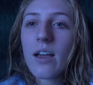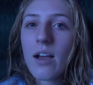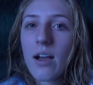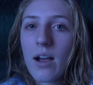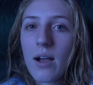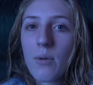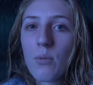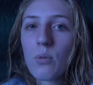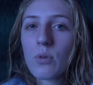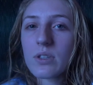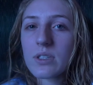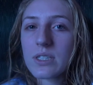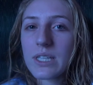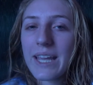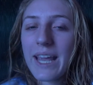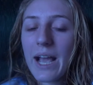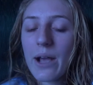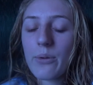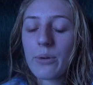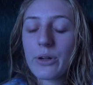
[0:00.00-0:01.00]
We'll
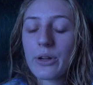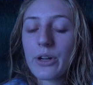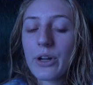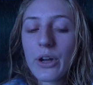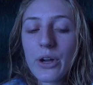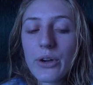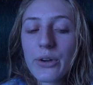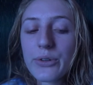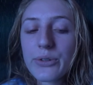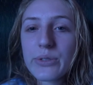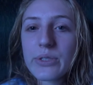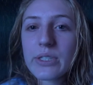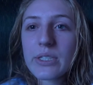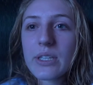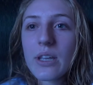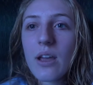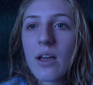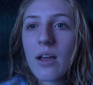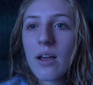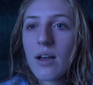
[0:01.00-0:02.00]
see how it
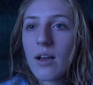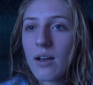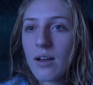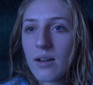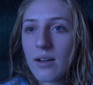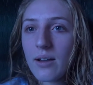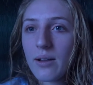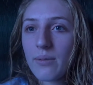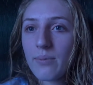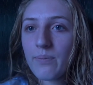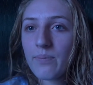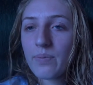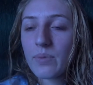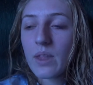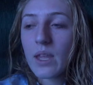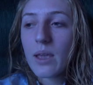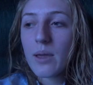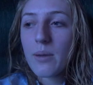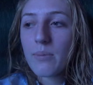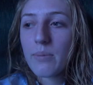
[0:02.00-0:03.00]
goes.
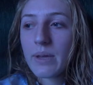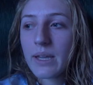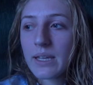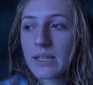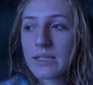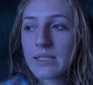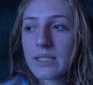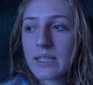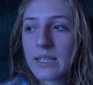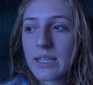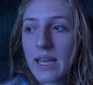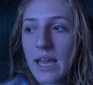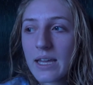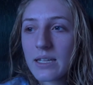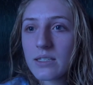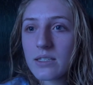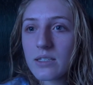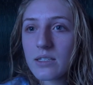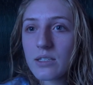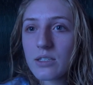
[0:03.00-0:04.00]
But
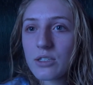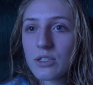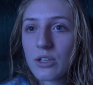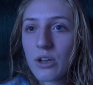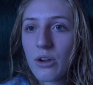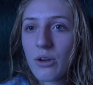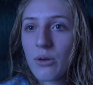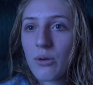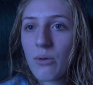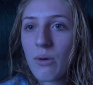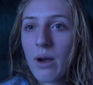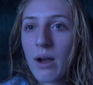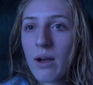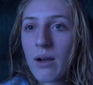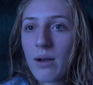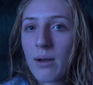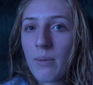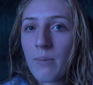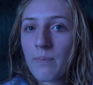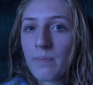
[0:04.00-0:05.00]
yes, so
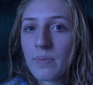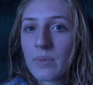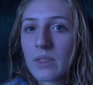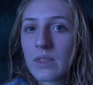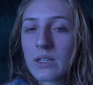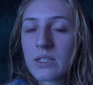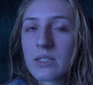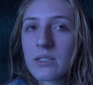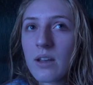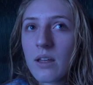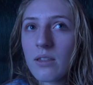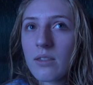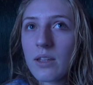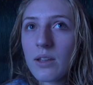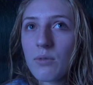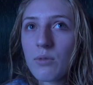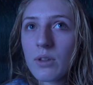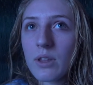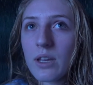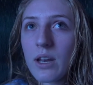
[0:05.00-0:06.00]
there's
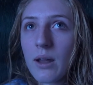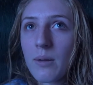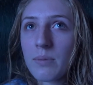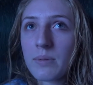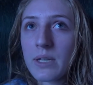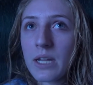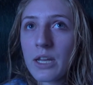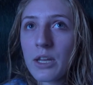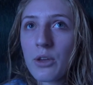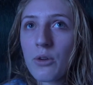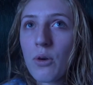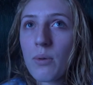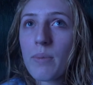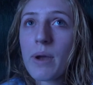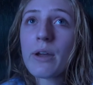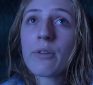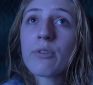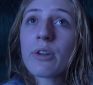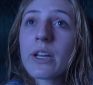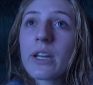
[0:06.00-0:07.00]
nothing really to update you on
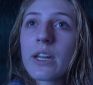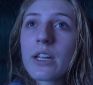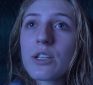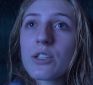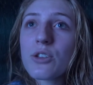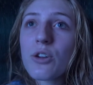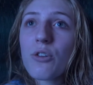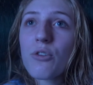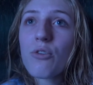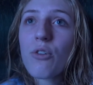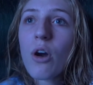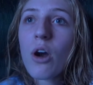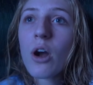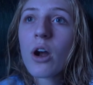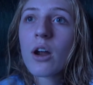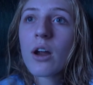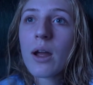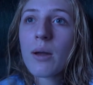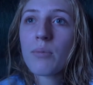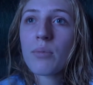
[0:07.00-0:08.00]
my reading so
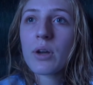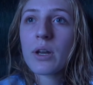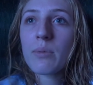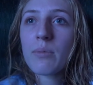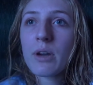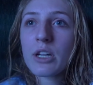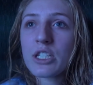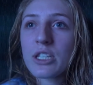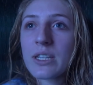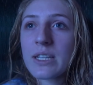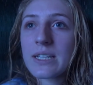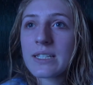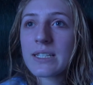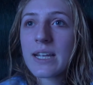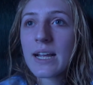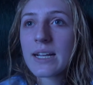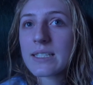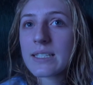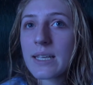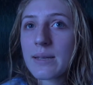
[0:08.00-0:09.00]
far. I'm pretty much at the
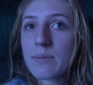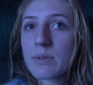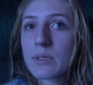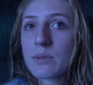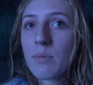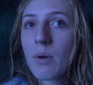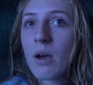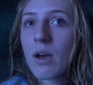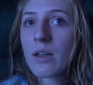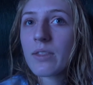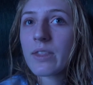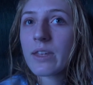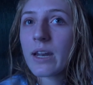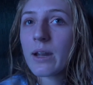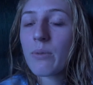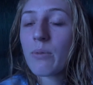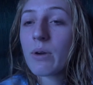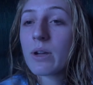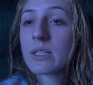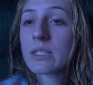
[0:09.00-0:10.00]
exact same spot that
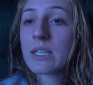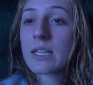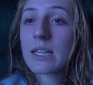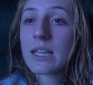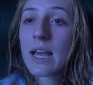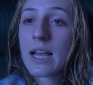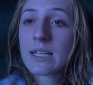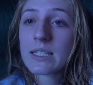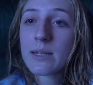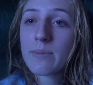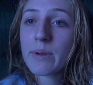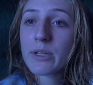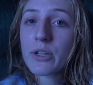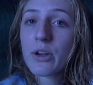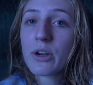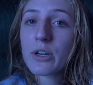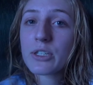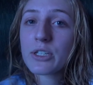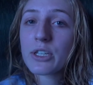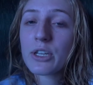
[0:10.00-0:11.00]
I was last time I
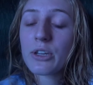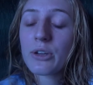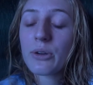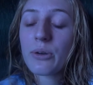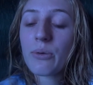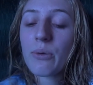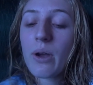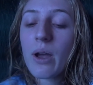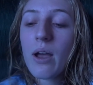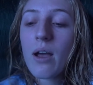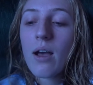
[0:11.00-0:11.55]
talked to you.